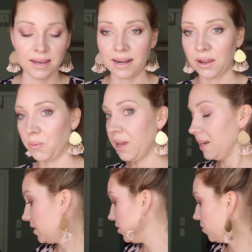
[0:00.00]
And I
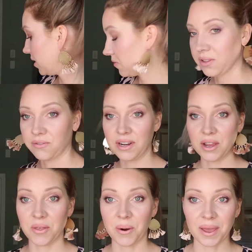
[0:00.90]
waited to do this for the
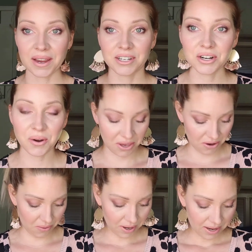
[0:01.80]
video, that way I could show
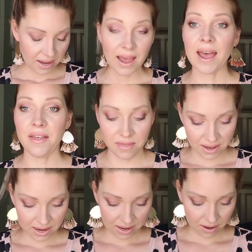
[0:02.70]
you. And
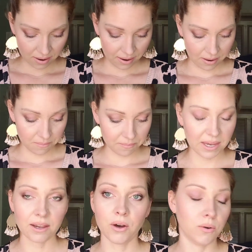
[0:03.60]
then
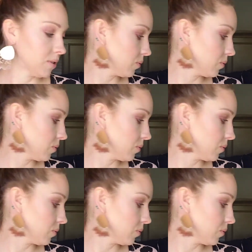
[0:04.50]
it goes,